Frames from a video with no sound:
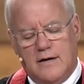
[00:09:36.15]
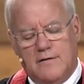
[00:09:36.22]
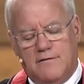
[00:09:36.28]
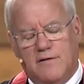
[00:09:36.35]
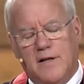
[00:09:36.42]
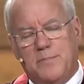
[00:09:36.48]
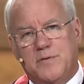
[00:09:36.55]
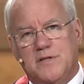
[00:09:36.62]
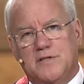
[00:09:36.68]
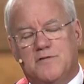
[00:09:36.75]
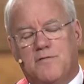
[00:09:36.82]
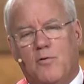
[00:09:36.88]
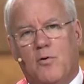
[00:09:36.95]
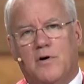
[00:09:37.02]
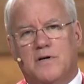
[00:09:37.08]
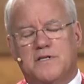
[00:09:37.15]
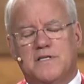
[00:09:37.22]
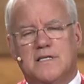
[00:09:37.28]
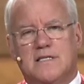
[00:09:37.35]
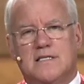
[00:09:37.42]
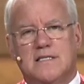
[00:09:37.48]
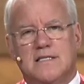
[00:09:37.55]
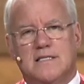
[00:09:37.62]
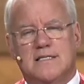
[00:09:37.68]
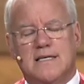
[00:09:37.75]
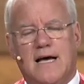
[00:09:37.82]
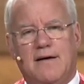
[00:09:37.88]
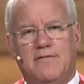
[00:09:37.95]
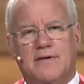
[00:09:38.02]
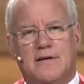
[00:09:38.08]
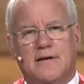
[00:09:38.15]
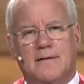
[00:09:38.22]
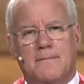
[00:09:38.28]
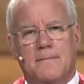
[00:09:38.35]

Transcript: Philippians 4 6 and 7.